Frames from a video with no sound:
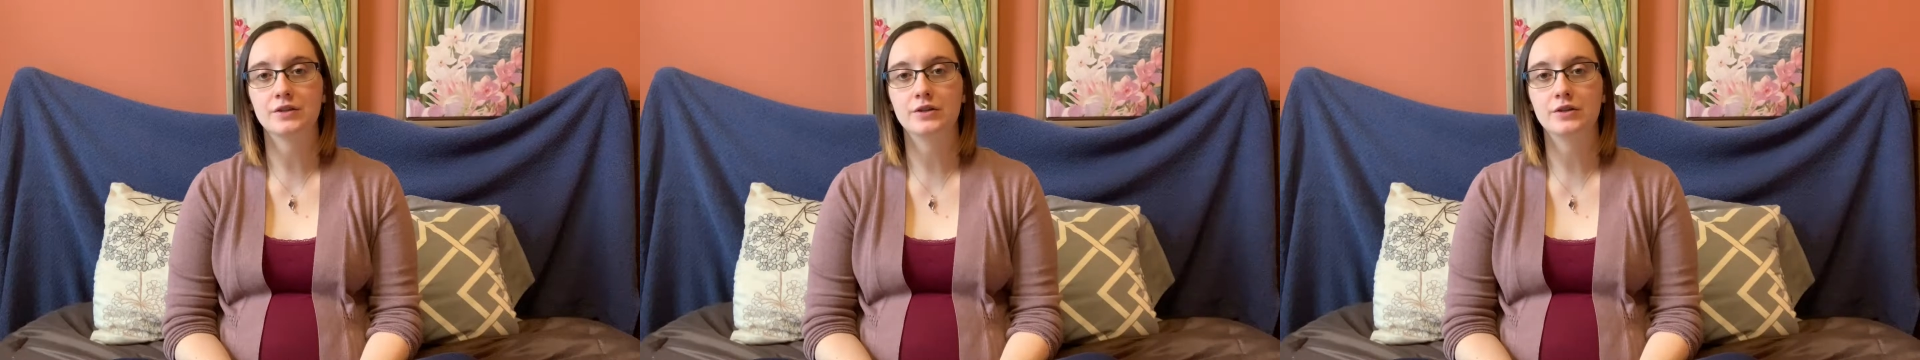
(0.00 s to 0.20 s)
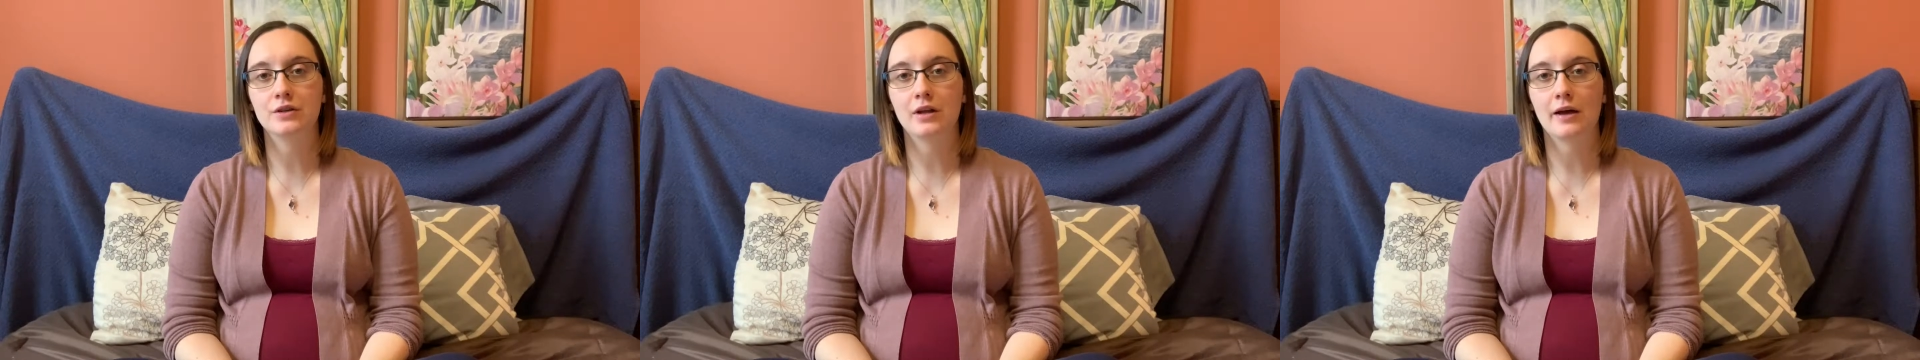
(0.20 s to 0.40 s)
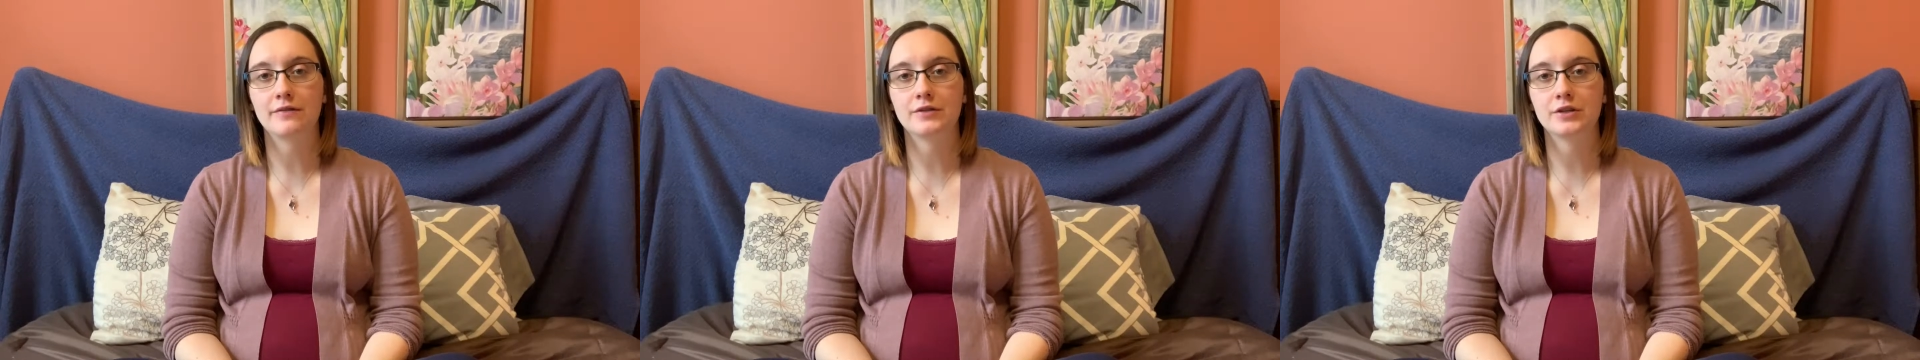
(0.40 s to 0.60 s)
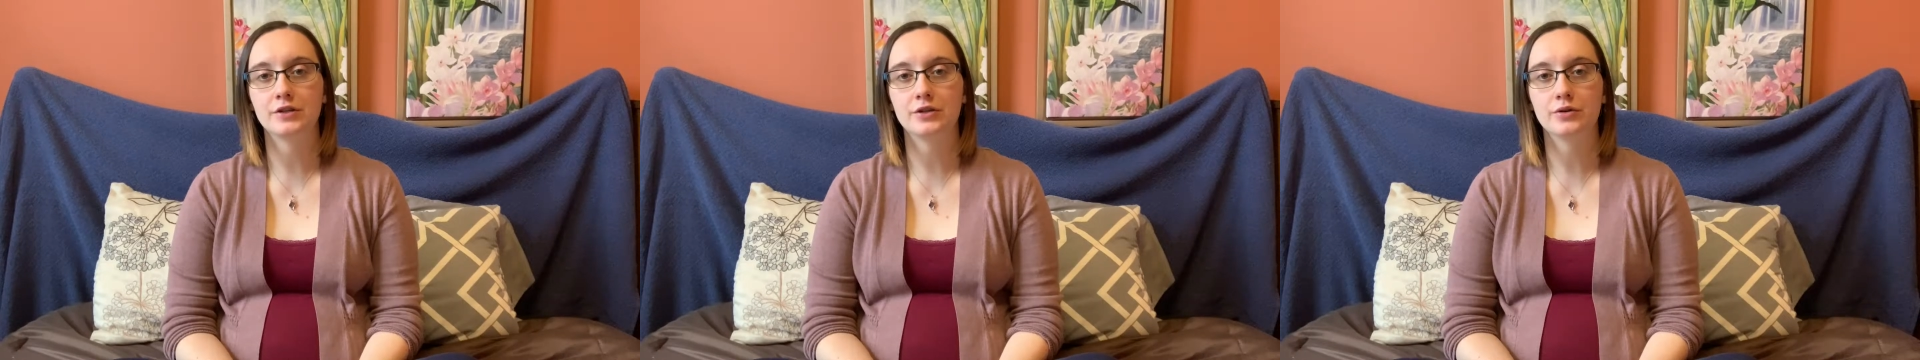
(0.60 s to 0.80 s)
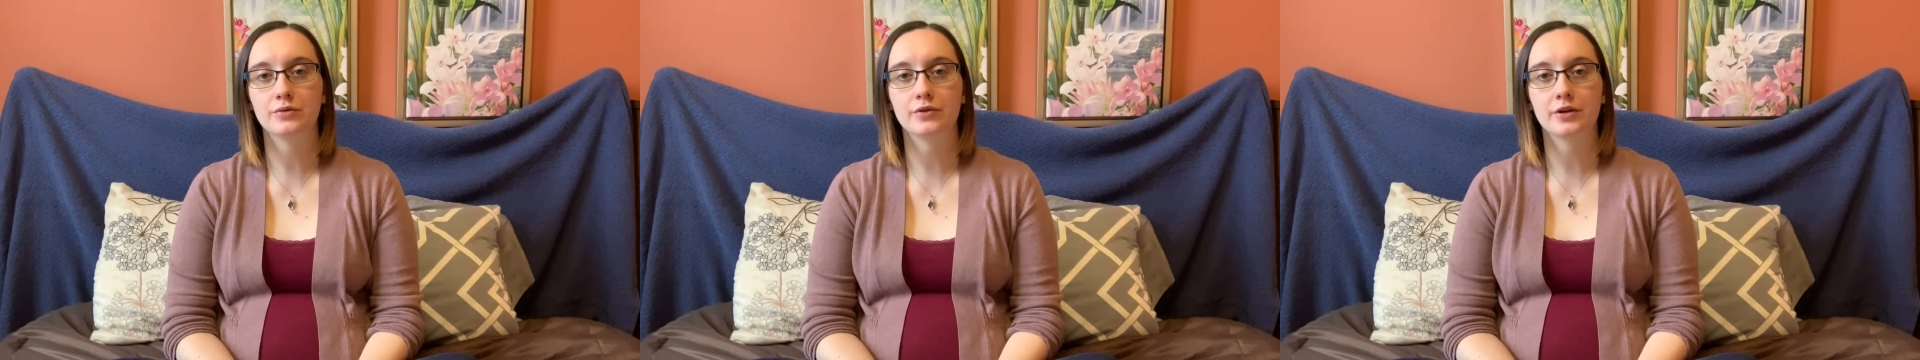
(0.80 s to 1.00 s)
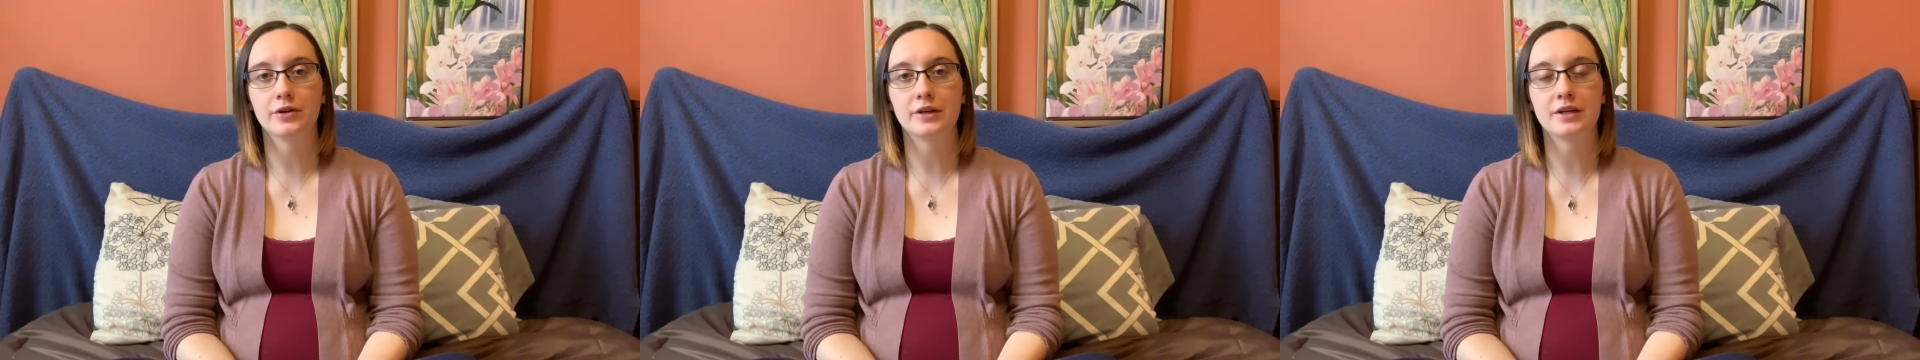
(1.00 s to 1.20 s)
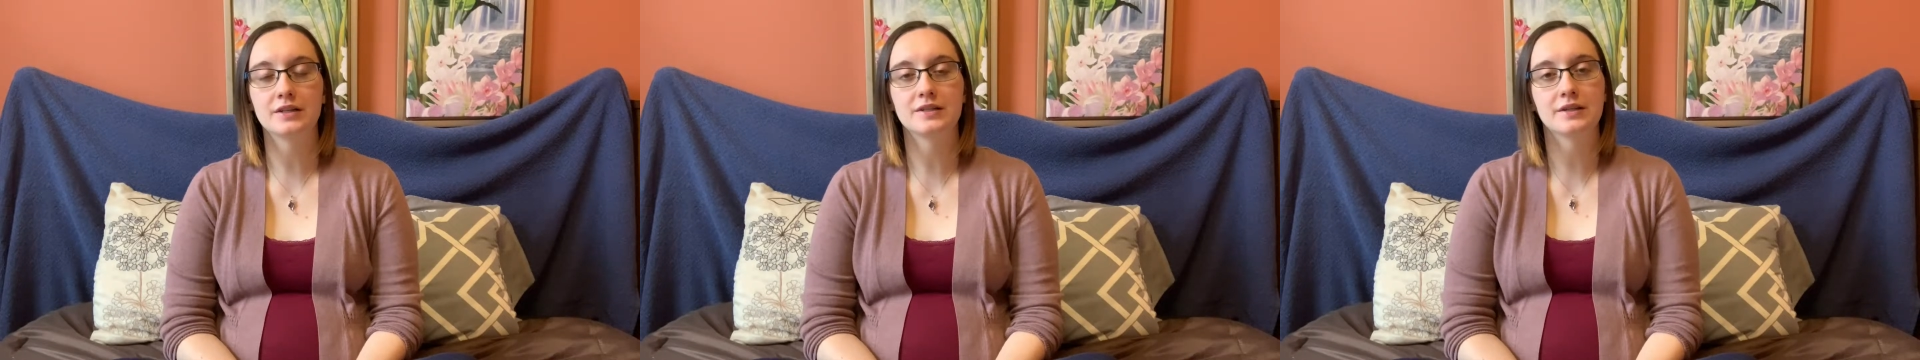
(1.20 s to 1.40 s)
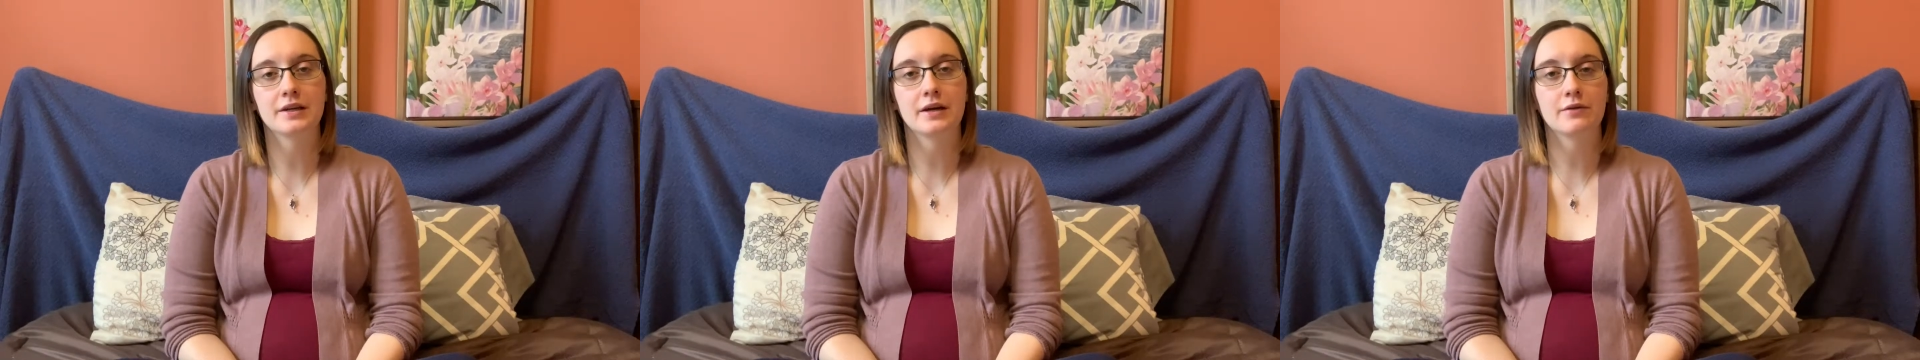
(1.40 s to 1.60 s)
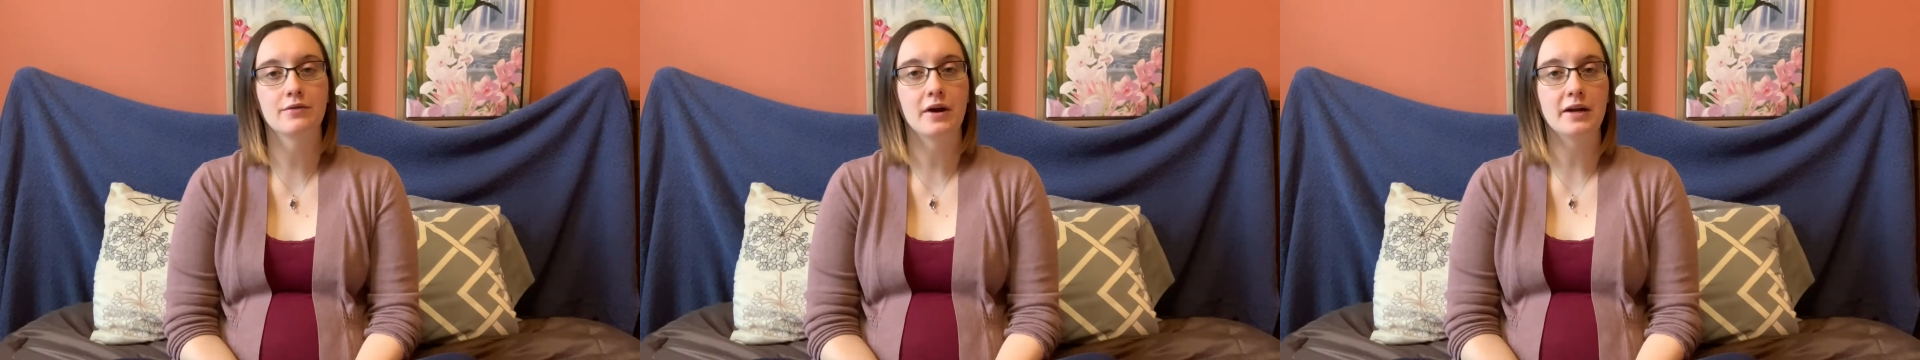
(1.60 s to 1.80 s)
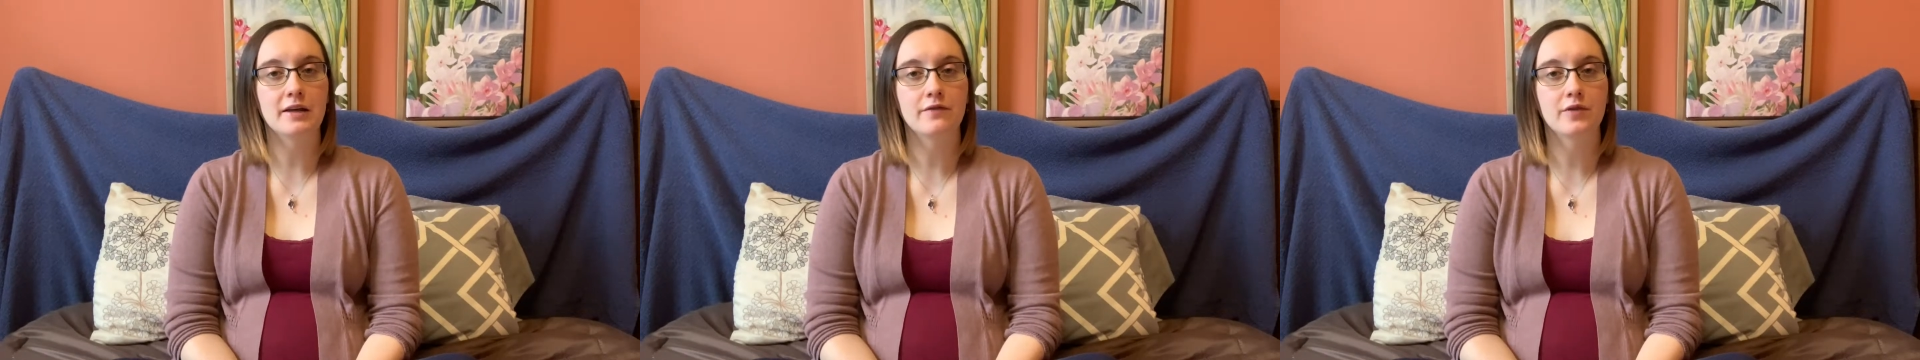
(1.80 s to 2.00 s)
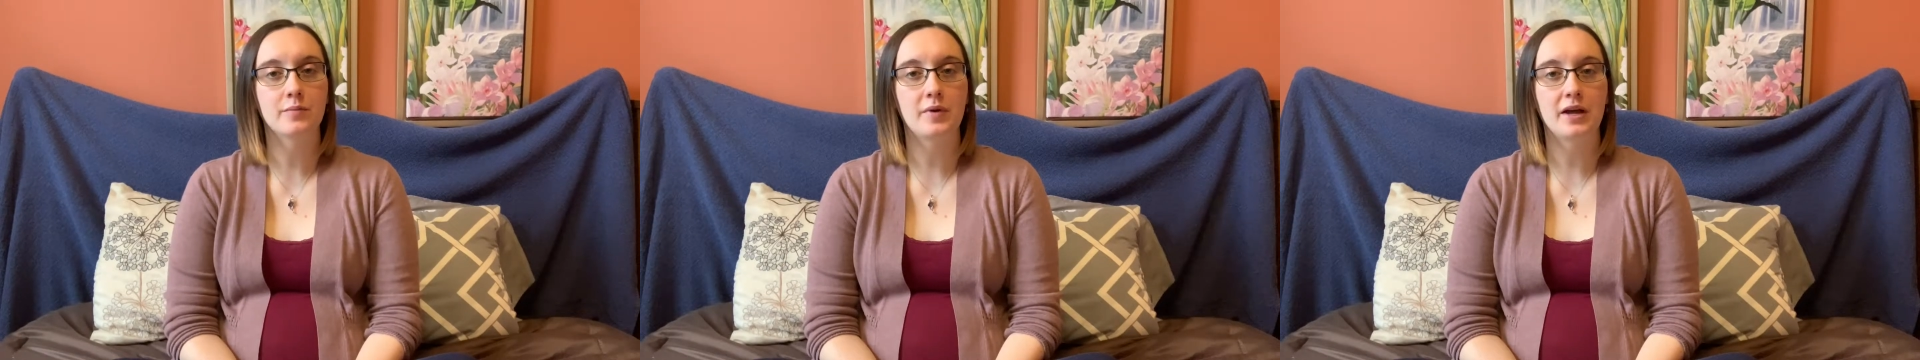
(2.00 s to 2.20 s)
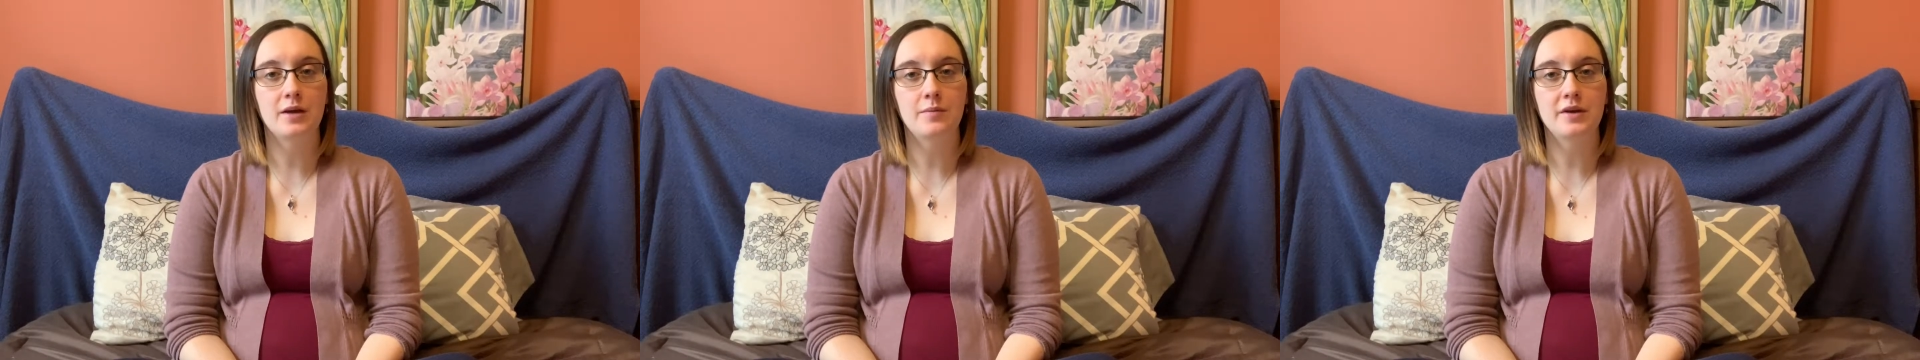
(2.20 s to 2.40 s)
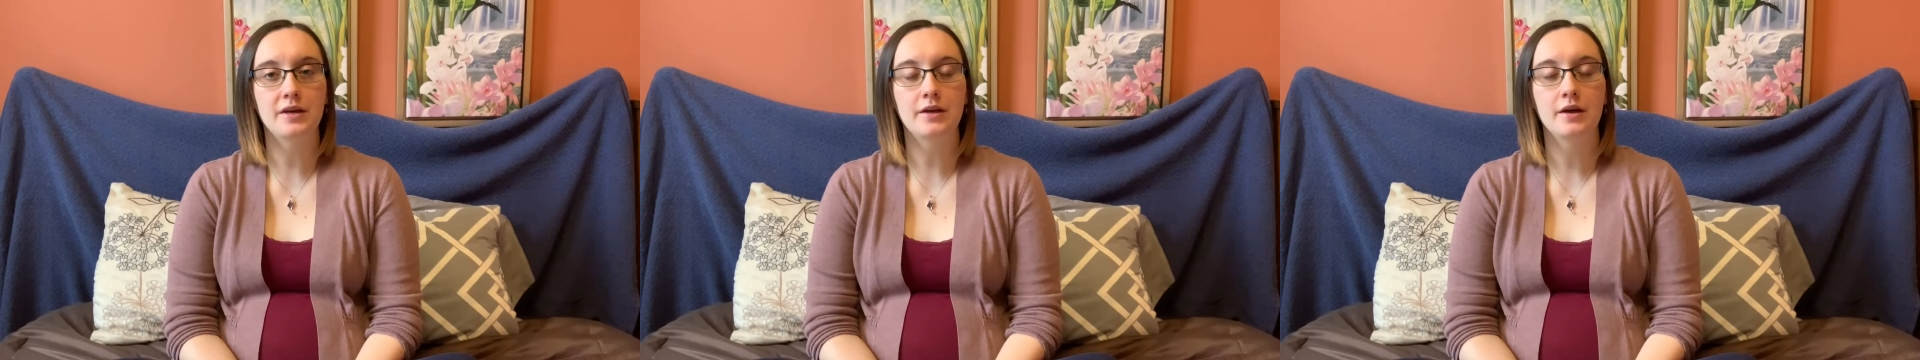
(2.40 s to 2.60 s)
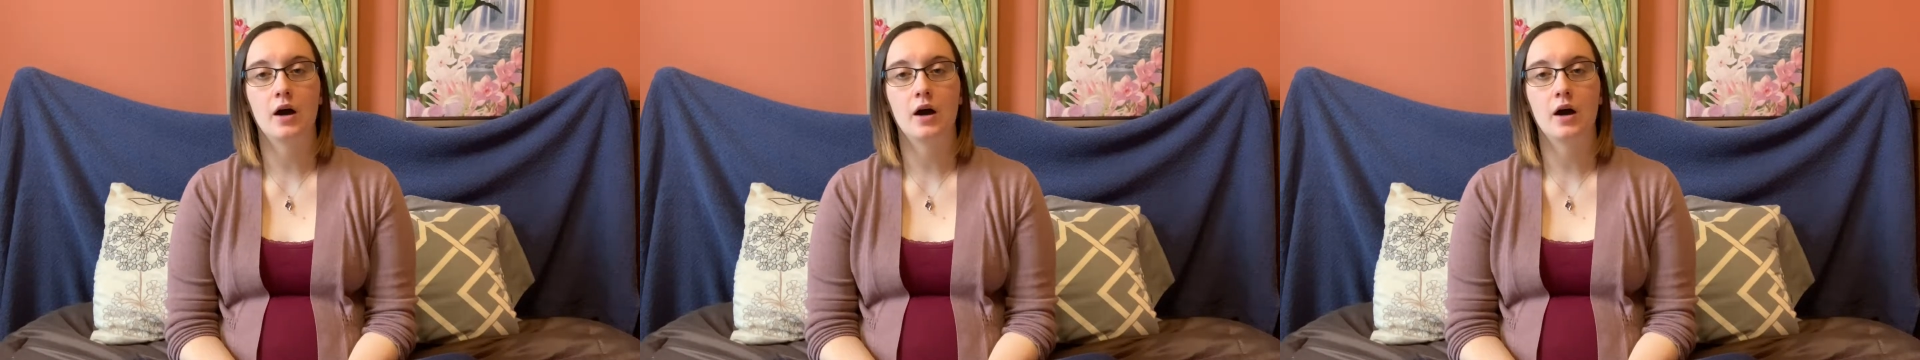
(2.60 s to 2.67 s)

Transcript: left to do really to get ready for baby,